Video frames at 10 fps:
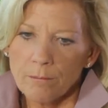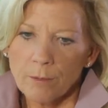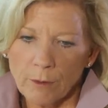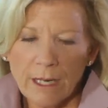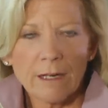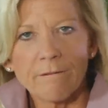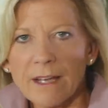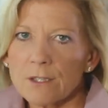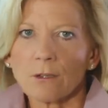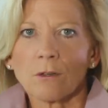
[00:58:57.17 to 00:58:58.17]
create a
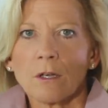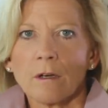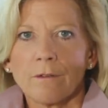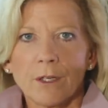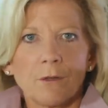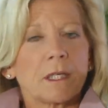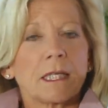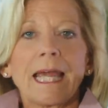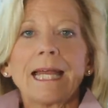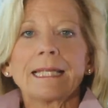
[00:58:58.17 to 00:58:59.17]
vessel for you to
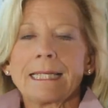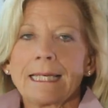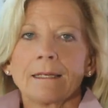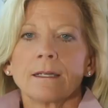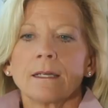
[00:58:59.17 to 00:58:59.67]
land in